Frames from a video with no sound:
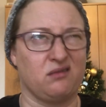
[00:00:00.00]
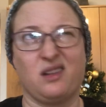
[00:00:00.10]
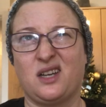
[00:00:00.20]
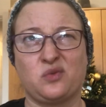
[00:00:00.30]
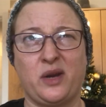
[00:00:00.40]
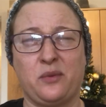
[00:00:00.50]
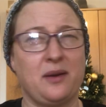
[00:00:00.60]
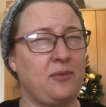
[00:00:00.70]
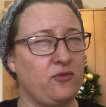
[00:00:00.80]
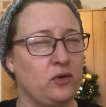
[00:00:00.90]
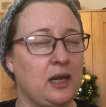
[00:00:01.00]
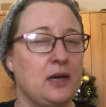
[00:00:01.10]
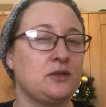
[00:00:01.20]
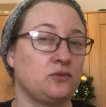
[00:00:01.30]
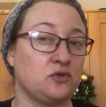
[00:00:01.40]
Last week before
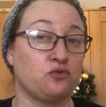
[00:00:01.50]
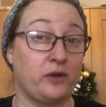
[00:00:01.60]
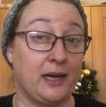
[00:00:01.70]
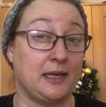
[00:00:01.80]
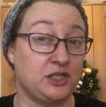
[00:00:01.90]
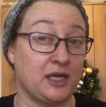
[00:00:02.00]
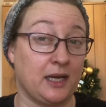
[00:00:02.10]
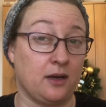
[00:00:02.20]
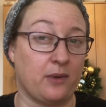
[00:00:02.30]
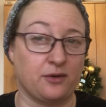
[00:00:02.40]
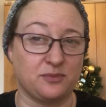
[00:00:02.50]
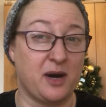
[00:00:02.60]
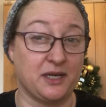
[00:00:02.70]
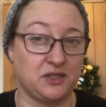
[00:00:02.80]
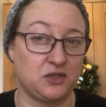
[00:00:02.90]
last, it was really chilly anyway. It was
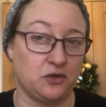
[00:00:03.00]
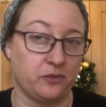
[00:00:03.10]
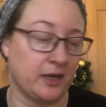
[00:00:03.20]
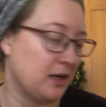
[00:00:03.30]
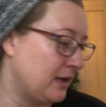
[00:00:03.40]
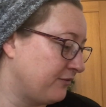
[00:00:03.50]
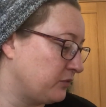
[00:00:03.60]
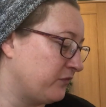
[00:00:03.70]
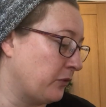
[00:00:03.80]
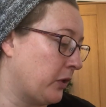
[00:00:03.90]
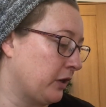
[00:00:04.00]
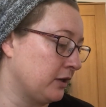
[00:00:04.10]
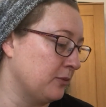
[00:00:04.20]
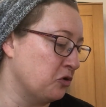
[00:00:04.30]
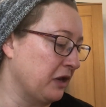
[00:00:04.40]
-2 when I left for work
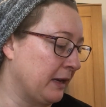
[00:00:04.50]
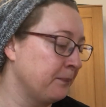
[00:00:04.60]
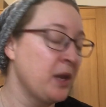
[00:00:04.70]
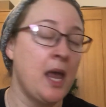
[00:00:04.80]
in the morning.